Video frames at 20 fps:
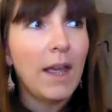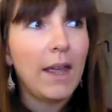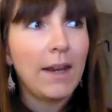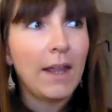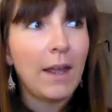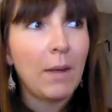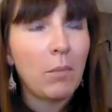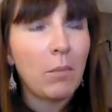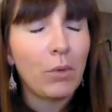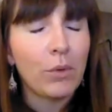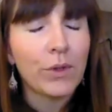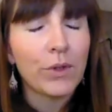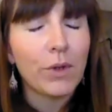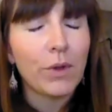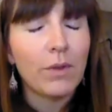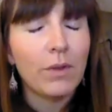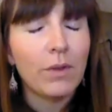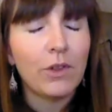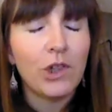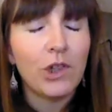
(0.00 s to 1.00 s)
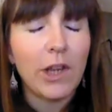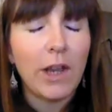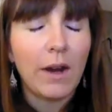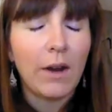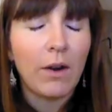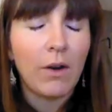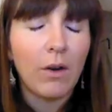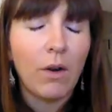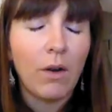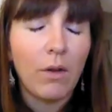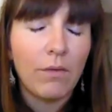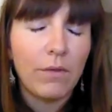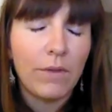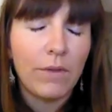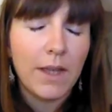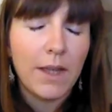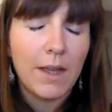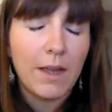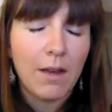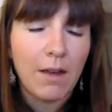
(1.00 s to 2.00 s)
And I'm also the chair
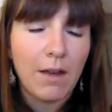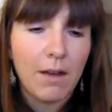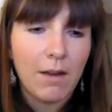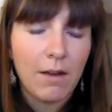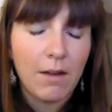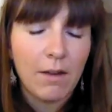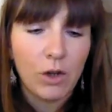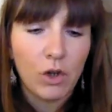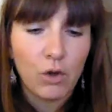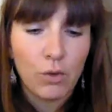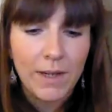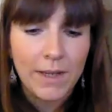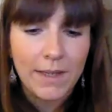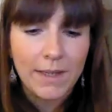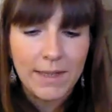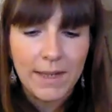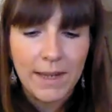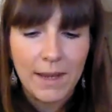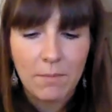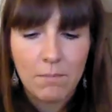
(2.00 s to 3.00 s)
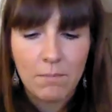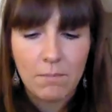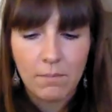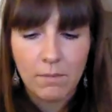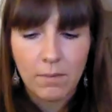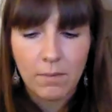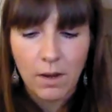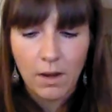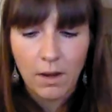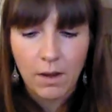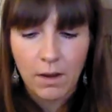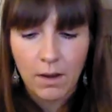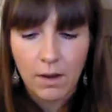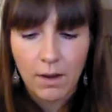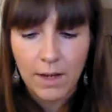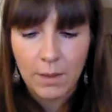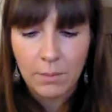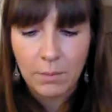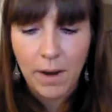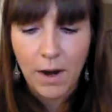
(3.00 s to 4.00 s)
of the green team
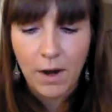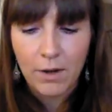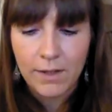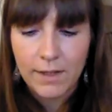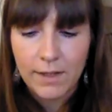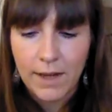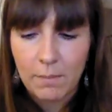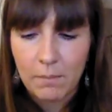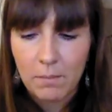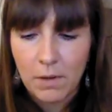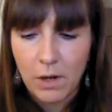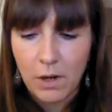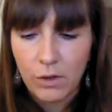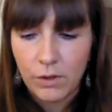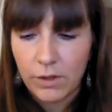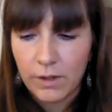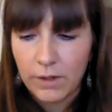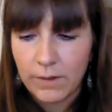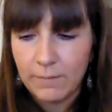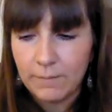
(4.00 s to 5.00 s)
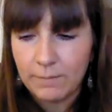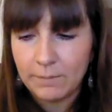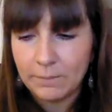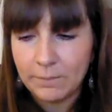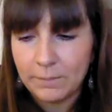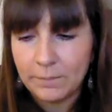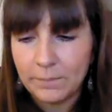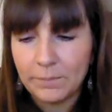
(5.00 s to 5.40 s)
at Paradigm London.